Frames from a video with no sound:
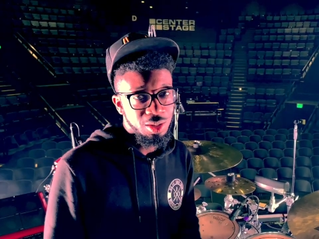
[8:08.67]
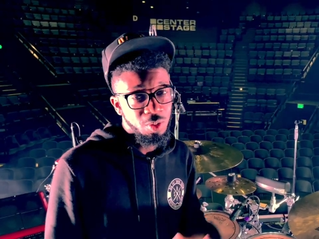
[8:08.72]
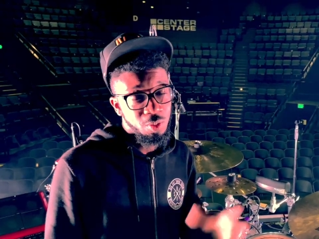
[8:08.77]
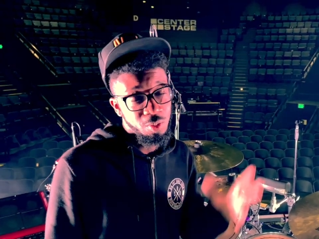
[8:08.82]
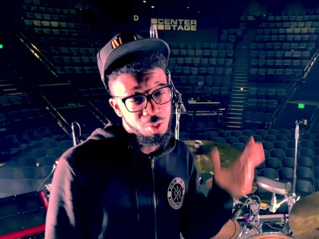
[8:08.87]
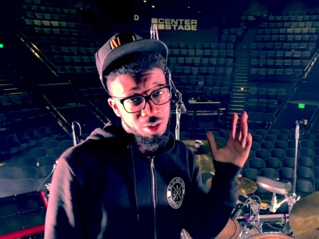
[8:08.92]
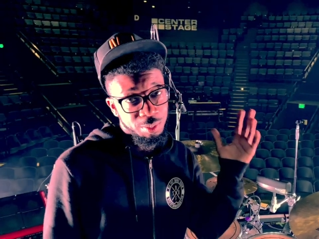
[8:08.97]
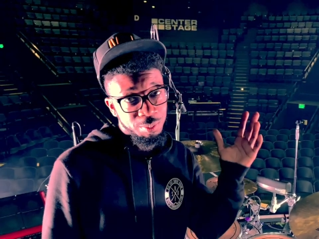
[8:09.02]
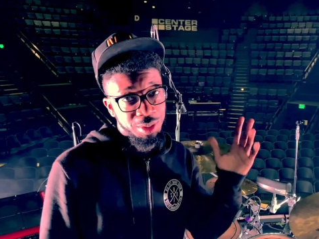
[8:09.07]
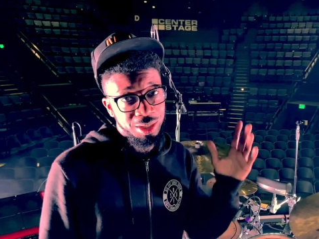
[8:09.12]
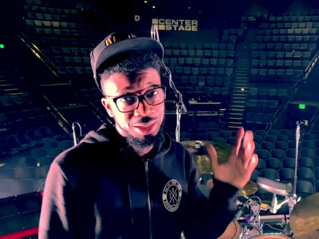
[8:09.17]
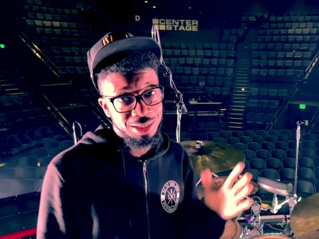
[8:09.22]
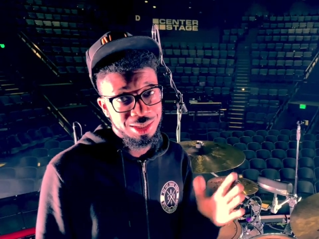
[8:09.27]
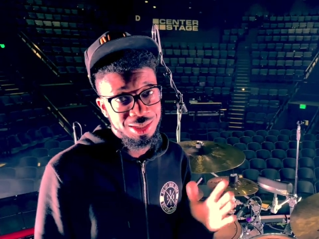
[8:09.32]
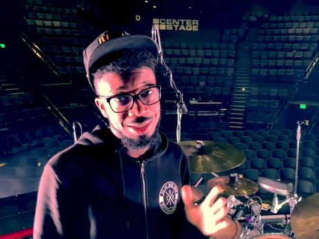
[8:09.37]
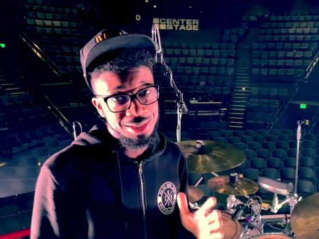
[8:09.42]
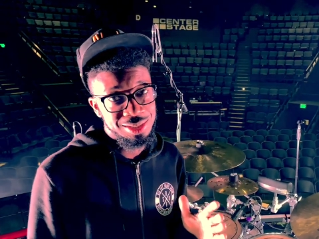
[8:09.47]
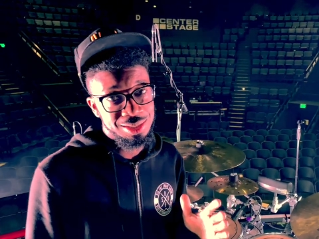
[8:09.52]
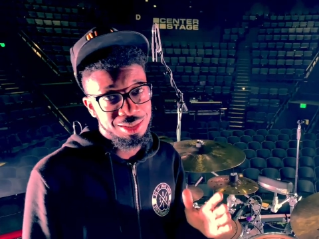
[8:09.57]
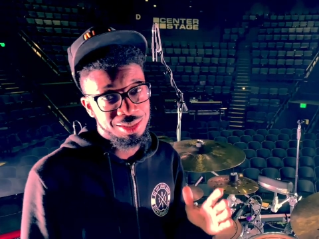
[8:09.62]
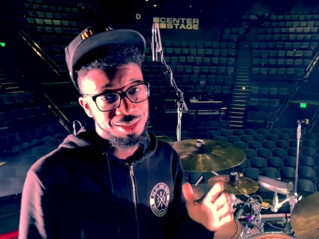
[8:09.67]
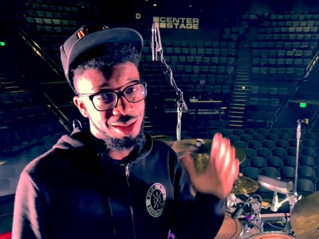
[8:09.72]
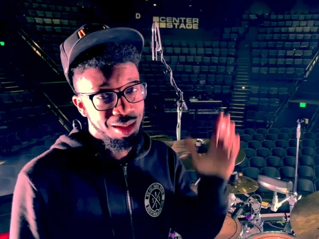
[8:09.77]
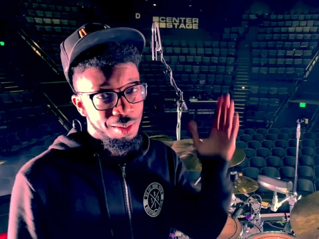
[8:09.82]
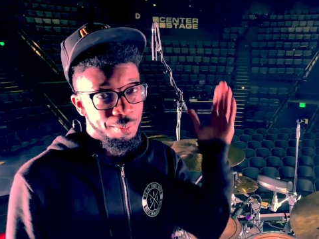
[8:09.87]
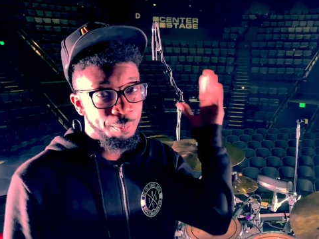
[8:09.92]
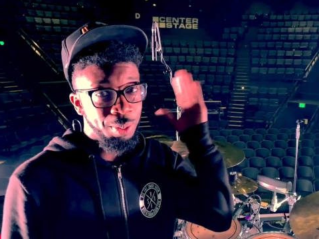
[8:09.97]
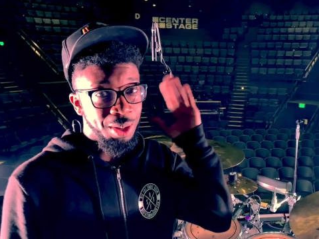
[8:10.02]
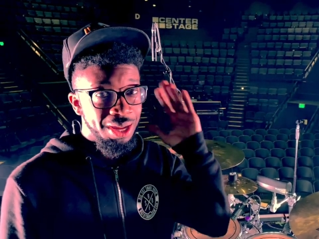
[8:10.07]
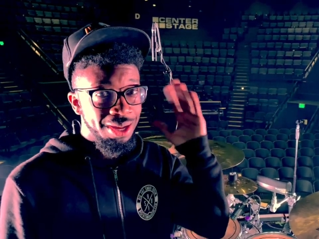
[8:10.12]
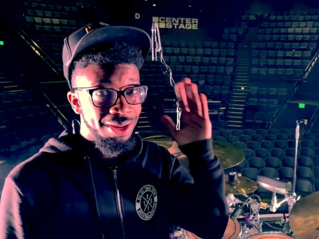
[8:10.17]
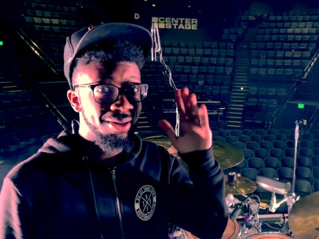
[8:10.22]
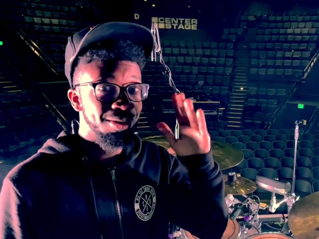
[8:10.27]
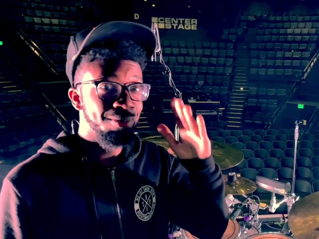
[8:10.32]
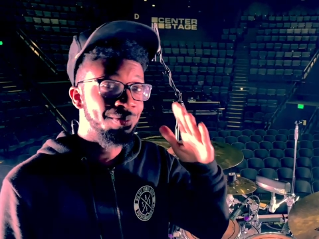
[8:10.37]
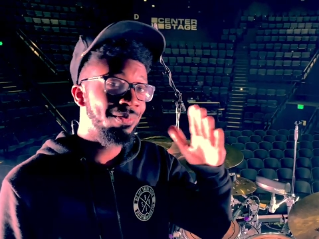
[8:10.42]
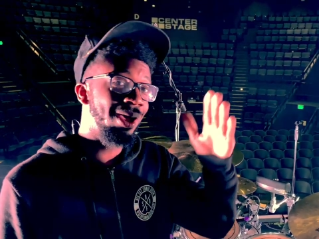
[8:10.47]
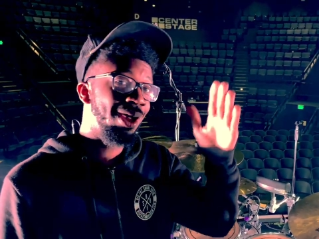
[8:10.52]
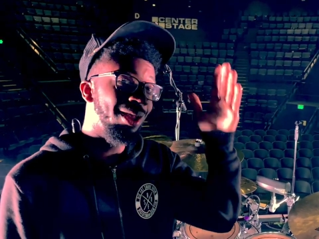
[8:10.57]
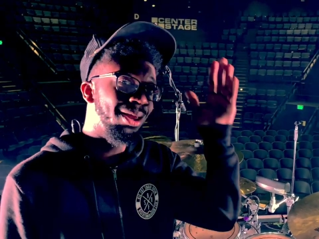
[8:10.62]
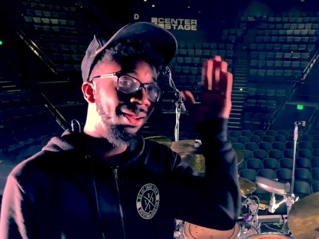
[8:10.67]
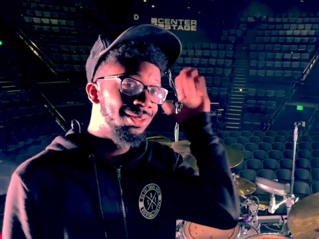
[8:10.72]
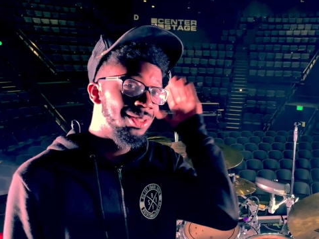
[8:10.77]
Well, I made it easy. I panned my